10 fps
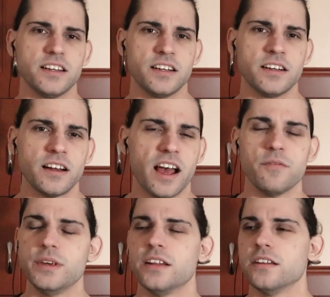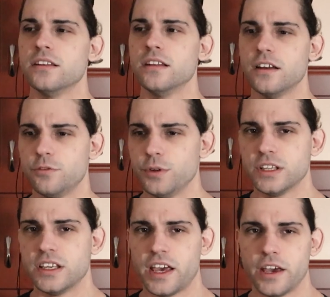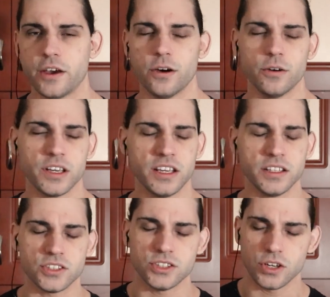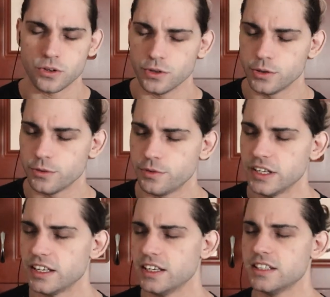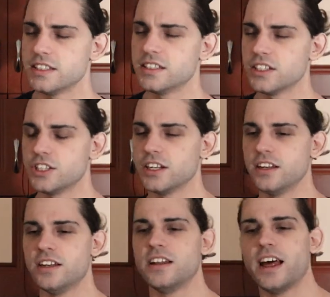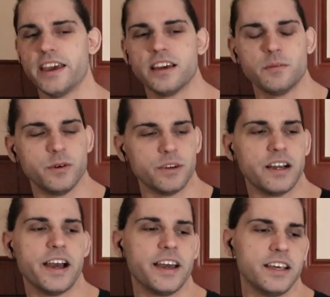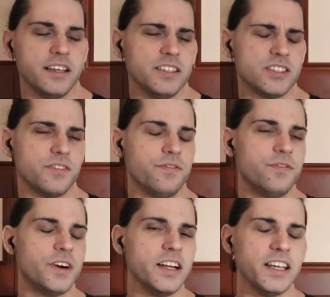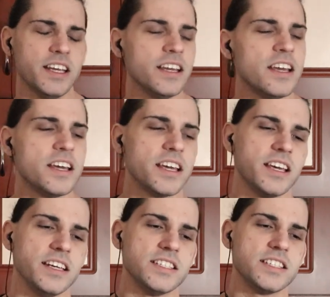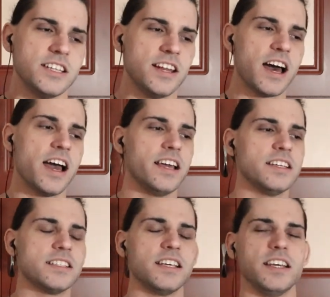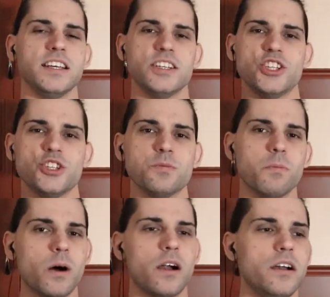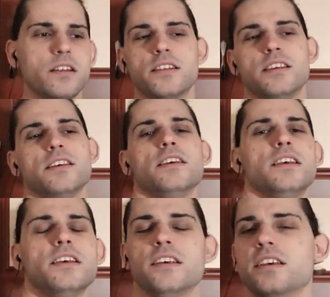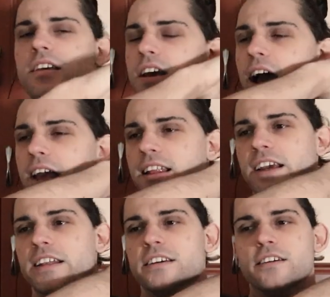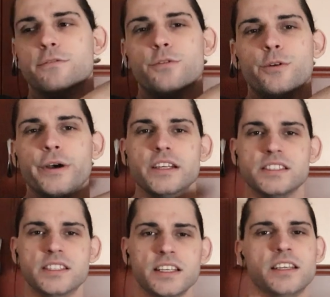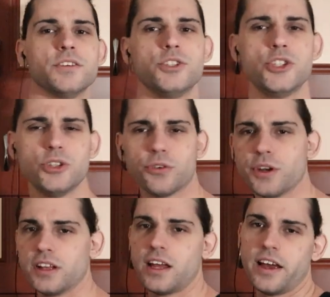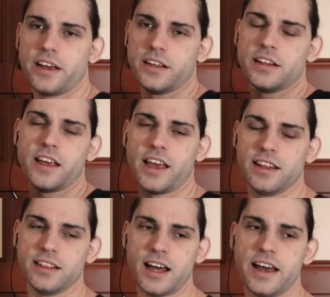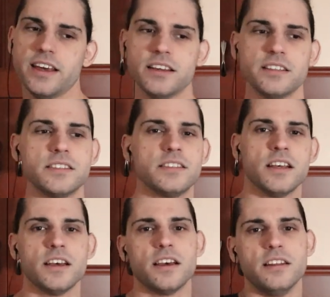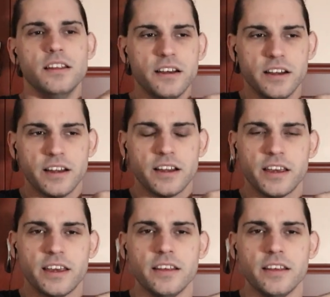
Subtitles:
year, I've been in love with KO. He's so goofy, he's such a likable guy, he's funny, he's nice, he's smart. I like the full Ezekiel storyline, Elias, the